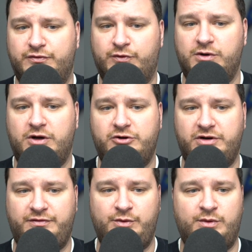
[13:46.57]

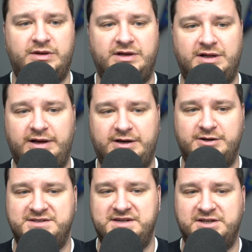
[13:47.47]
$400 if you want the
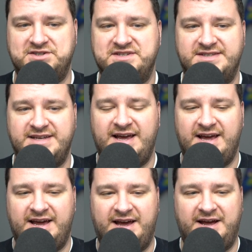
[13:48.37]
collector's editions.
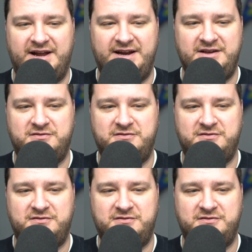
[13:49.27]
And